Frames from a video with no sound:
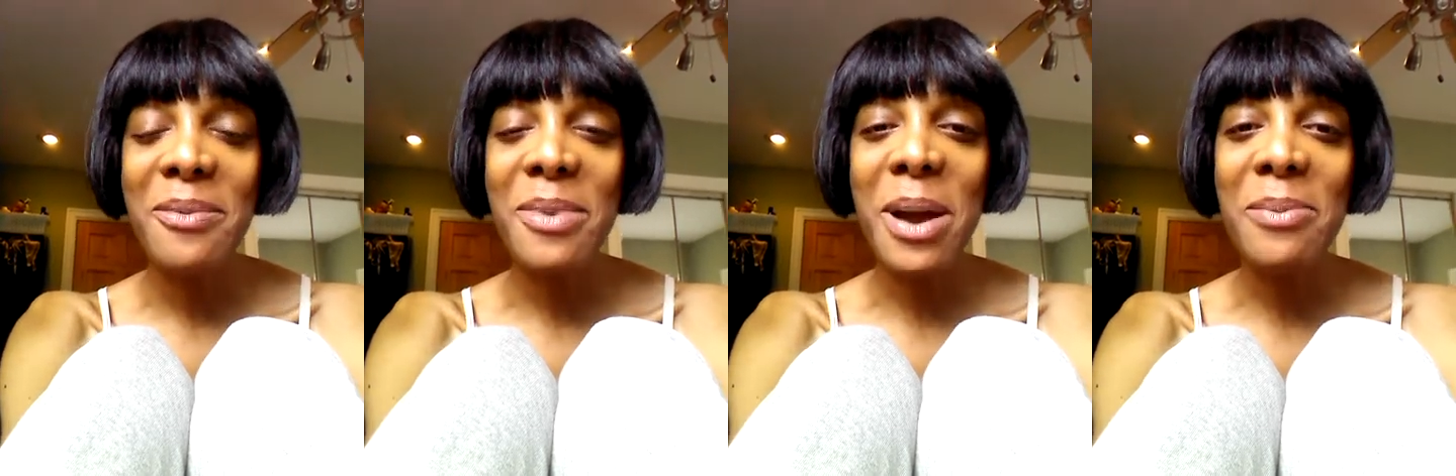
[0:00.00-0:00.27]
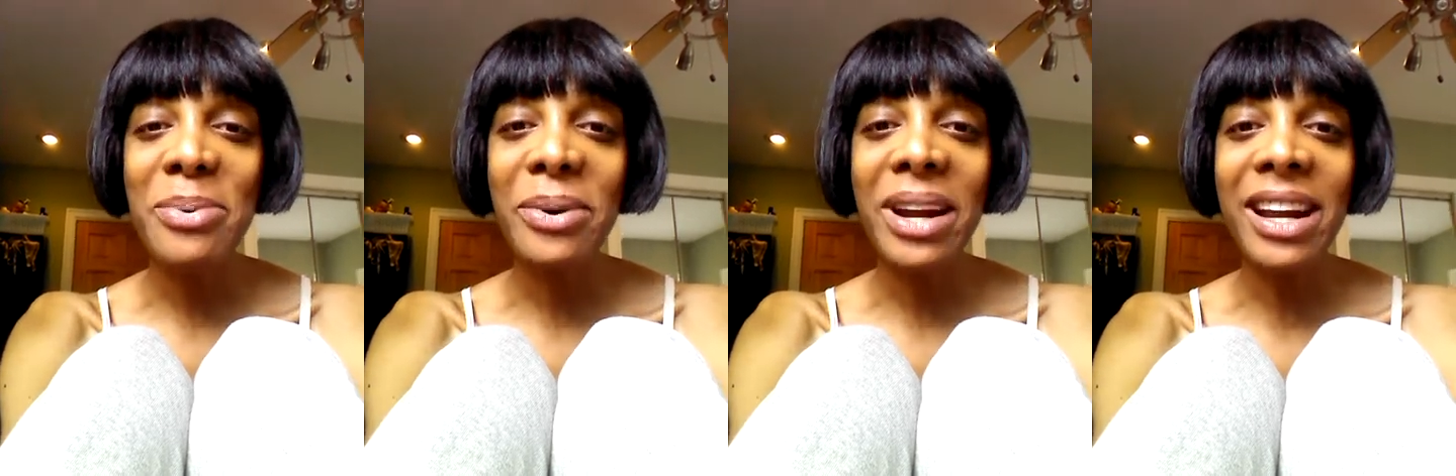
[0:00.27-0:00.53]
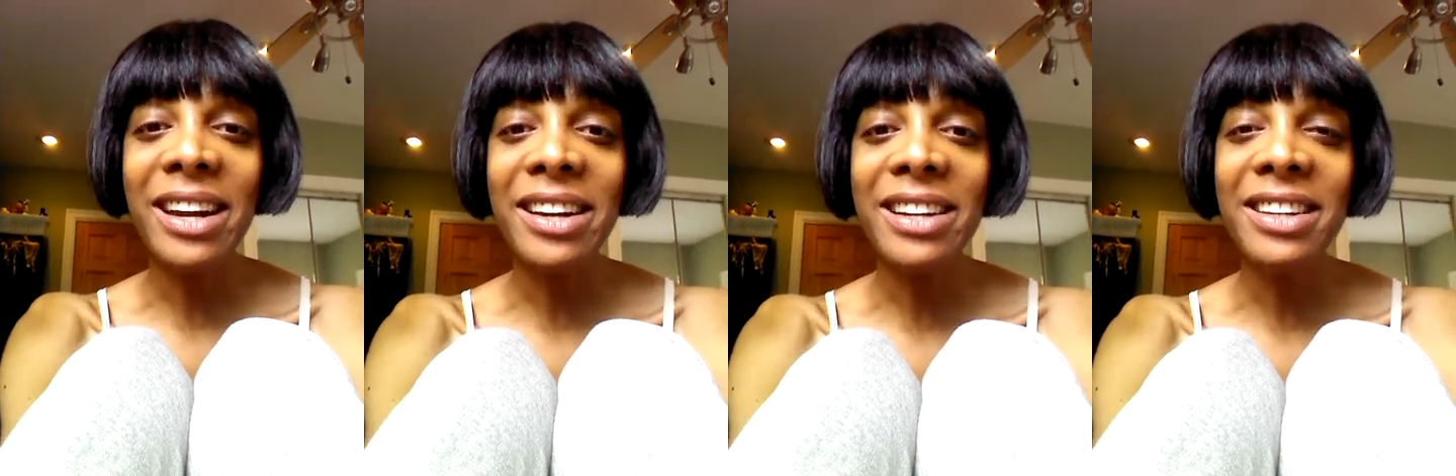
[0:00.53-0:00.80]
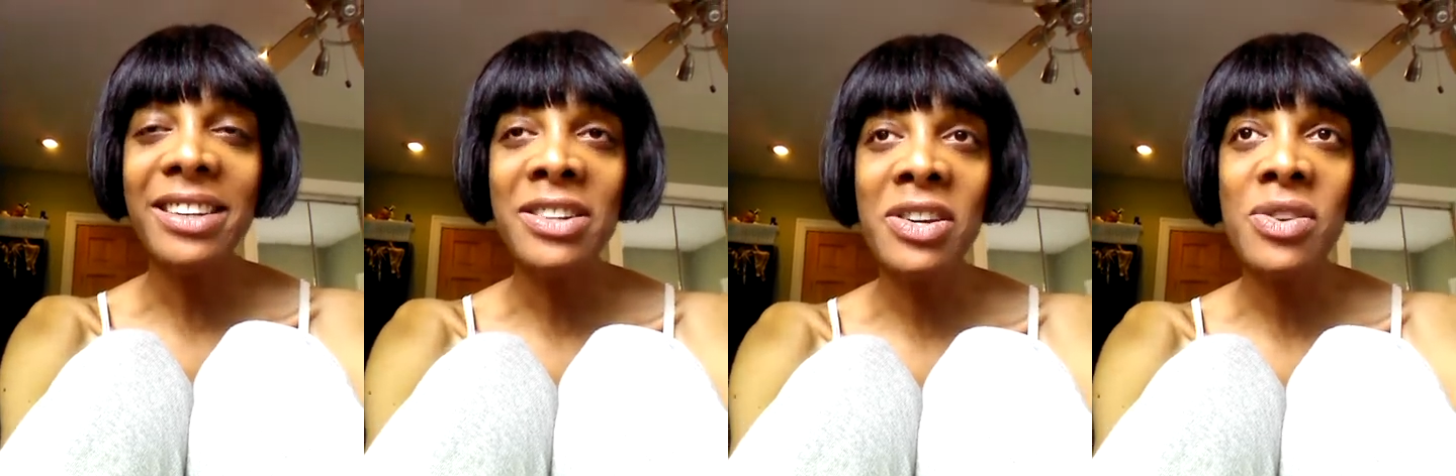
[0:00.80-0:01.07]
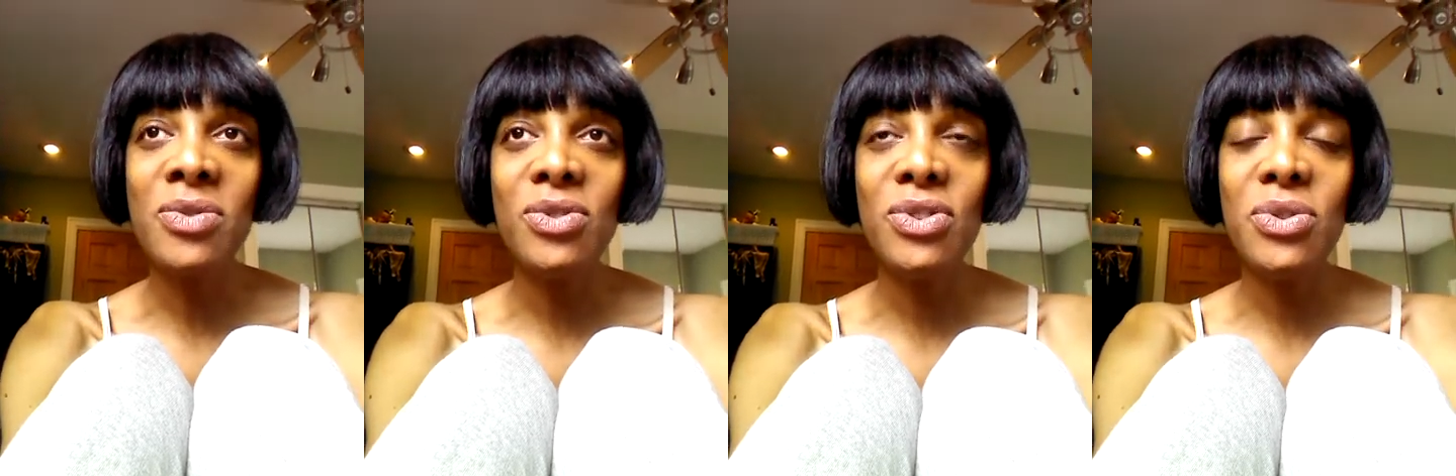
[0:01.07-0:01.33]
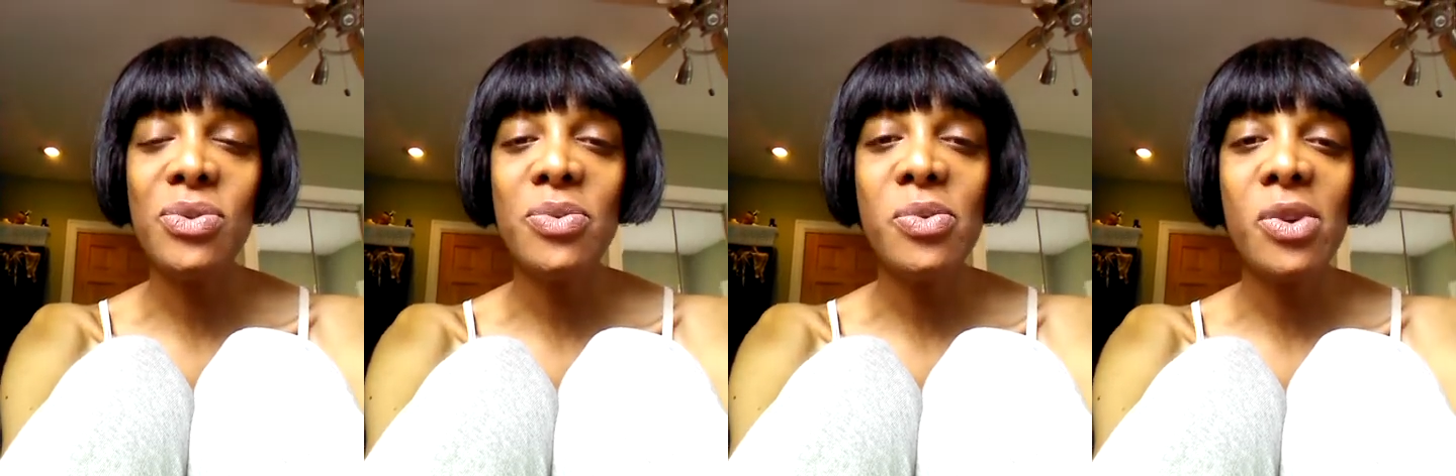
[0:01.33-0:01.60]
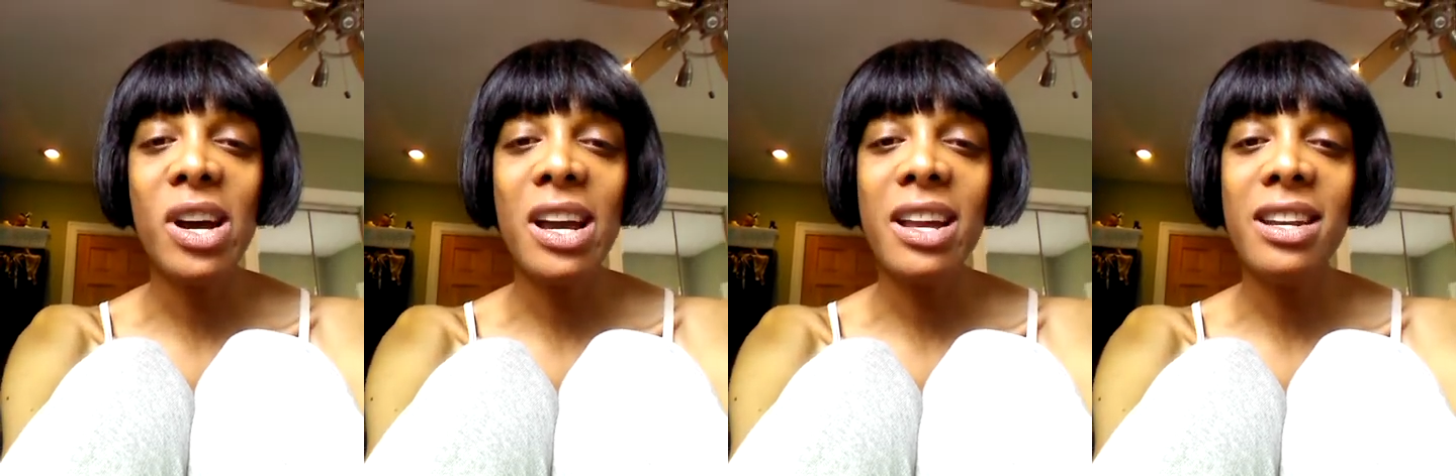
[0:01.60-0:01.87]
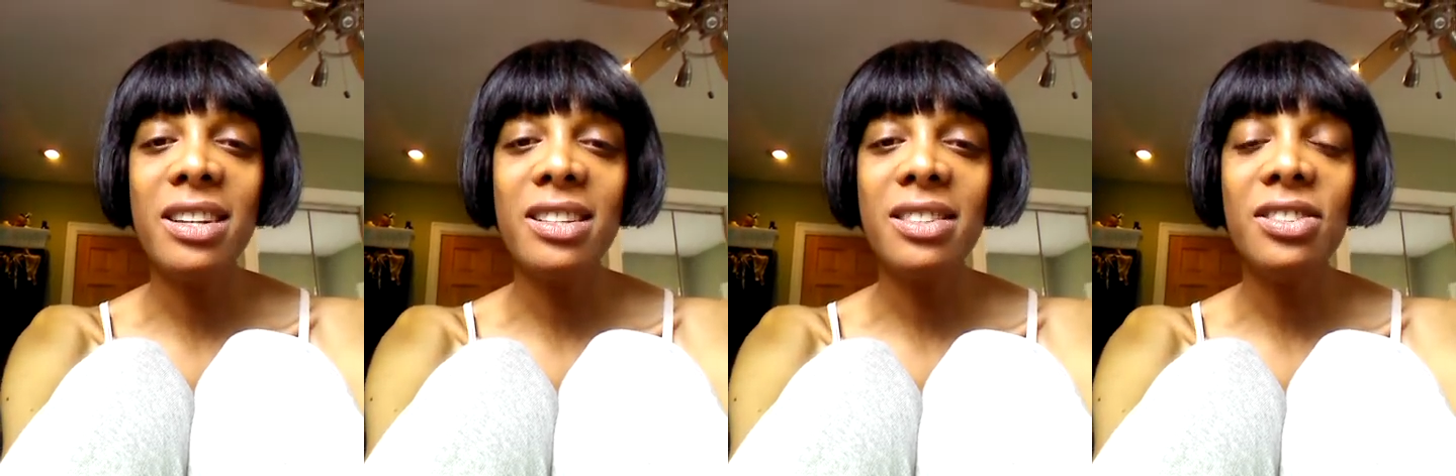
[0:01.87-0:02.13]
my prayer, to
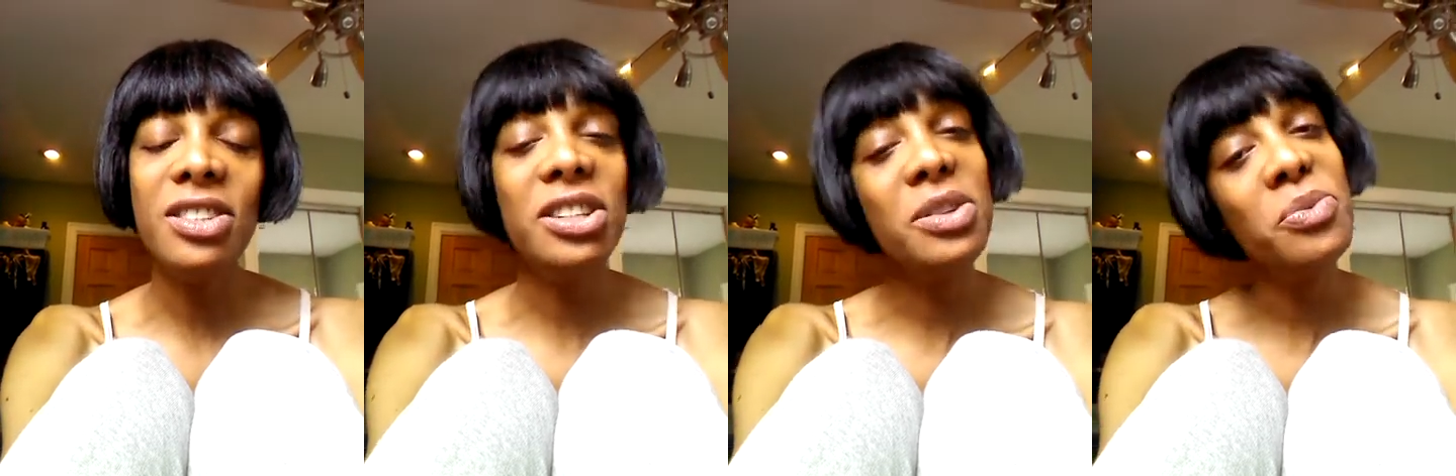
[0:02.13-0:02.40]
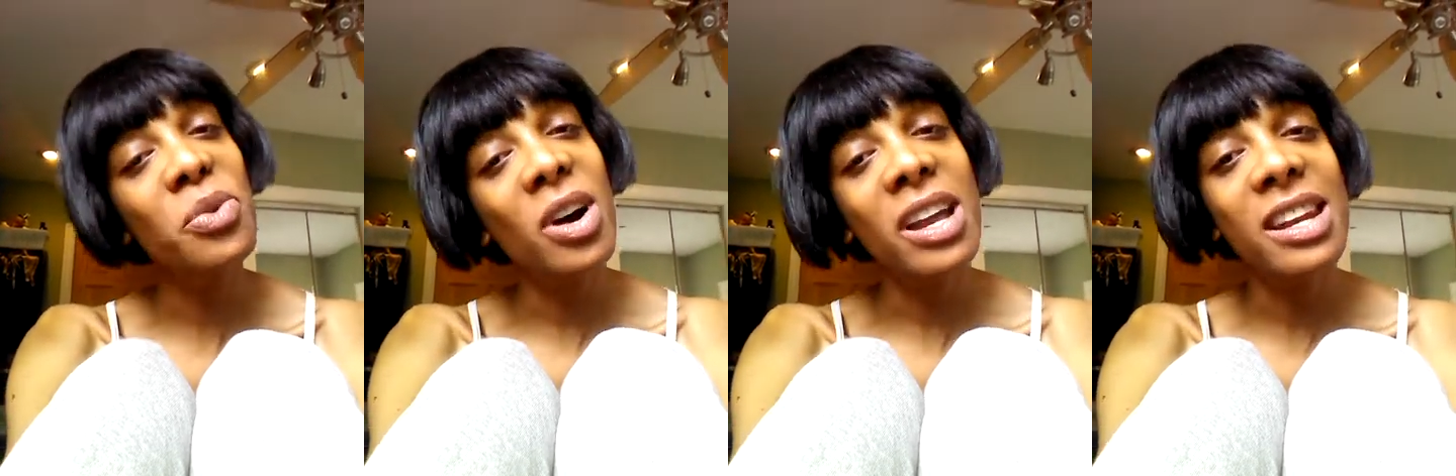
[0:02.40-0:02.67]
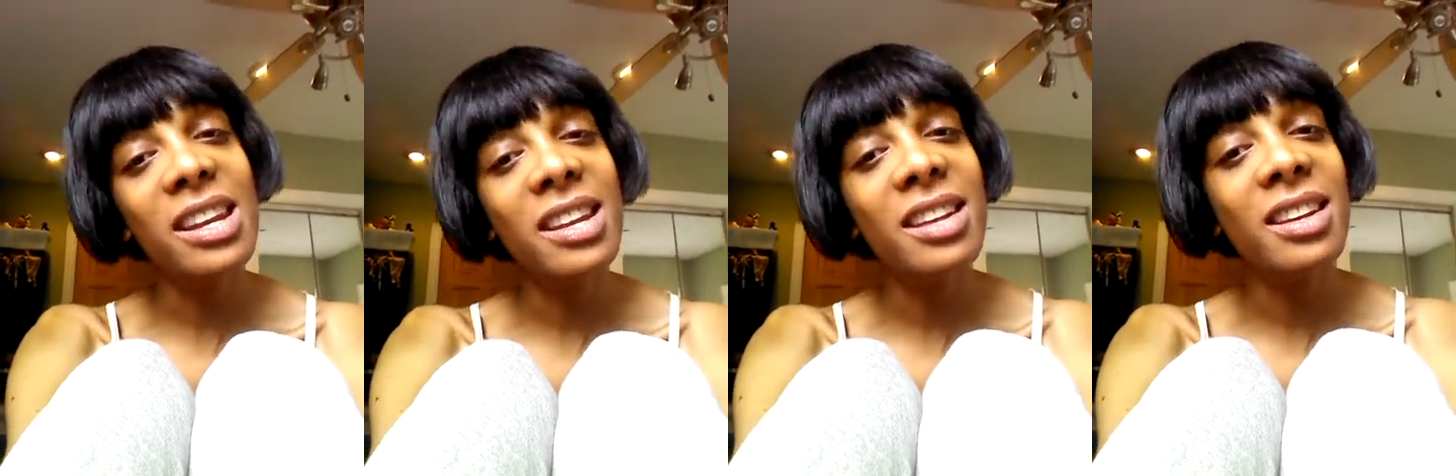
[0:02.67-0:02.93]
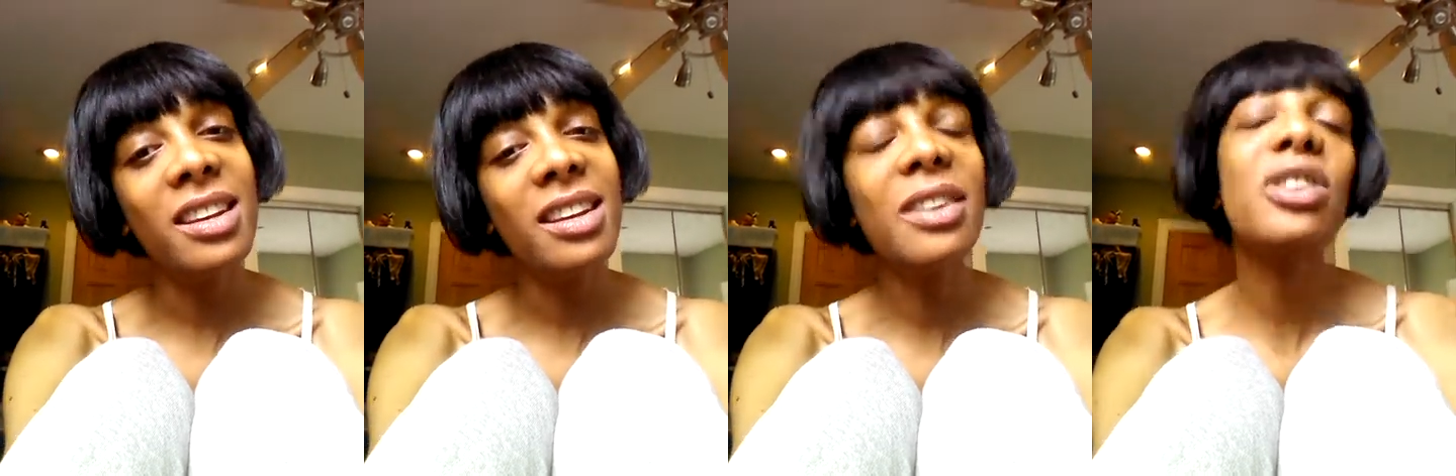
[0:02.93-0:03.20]
what she wanted